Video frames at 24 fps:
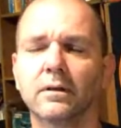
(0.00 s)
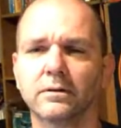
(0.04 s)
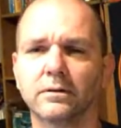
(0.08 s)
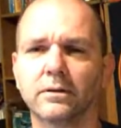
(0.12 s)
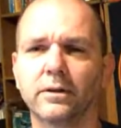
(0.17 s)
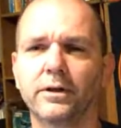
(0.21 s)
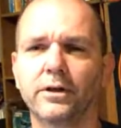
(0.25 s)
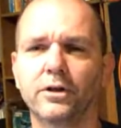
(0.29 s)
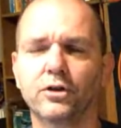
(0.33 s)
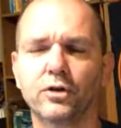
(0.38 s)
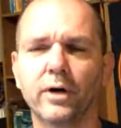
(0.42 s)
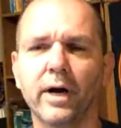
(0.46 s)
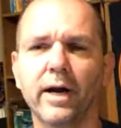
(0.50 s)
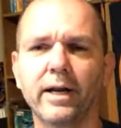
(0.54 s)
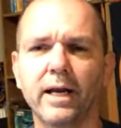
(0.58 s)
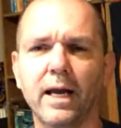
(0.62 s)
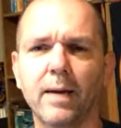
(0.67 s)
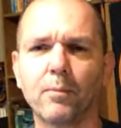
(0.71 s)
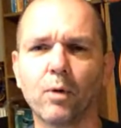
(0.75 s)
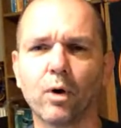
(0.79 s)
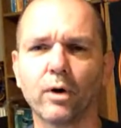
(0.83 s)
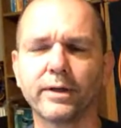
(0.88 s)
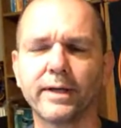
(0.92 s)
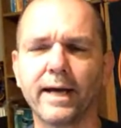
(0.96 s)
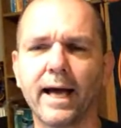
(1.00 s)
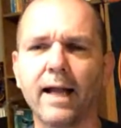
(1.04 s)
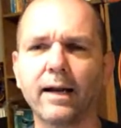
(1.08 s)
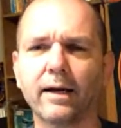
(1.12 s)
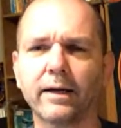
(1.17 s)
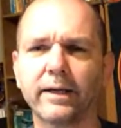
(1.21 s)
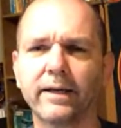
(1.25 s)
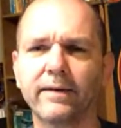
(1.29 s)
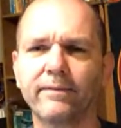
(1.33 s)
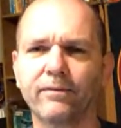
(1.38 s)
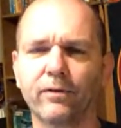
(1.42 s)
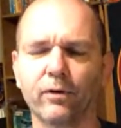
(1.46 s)
So you trade
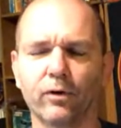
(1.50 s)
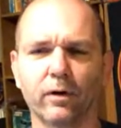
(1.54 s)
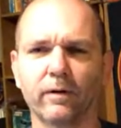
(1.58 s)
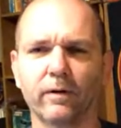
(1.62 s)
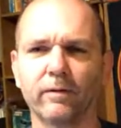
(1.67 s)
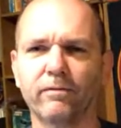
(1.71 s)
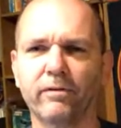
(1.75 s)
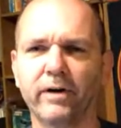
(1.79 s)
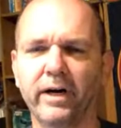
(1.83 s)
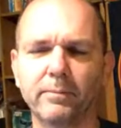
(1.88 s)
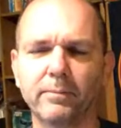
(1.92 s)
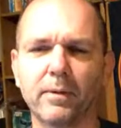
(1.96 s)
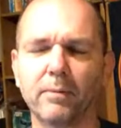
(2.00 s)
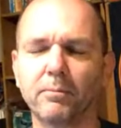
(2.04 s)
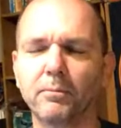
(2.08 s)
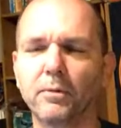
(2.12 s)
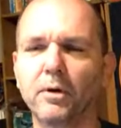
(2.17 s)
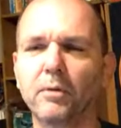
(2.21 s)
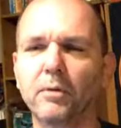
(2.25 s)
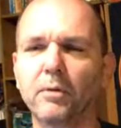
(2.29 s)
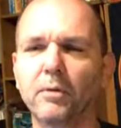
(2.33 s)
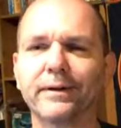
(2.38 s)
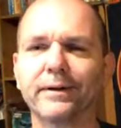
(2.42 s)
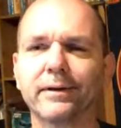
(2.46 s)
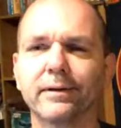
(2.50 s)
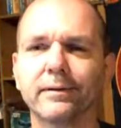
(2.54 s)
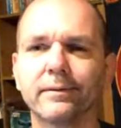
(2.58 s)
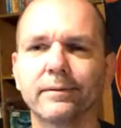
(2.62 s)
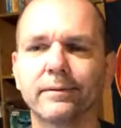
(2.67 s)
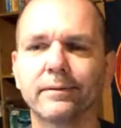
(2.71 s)
immortality for freedom of movement.